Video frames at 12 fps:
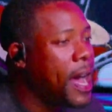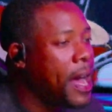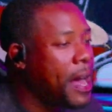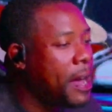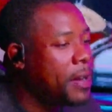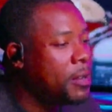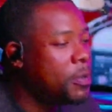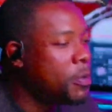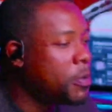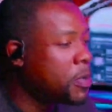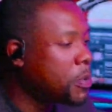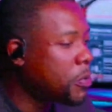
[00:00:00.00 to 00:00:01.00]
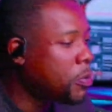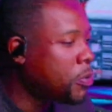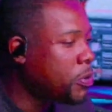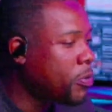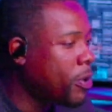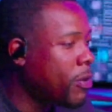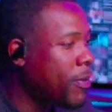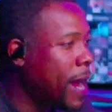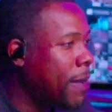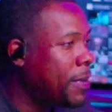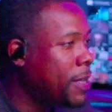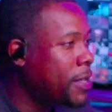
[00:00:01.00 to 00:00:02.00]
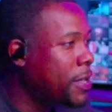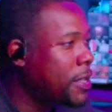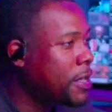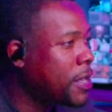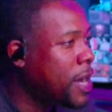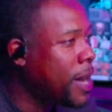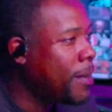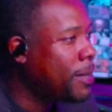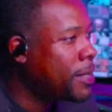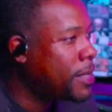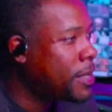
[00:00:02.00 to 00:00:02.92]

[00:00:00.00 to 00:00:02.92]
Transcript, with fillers: Uh, who's the who's the one rapping? Let's look in the comments.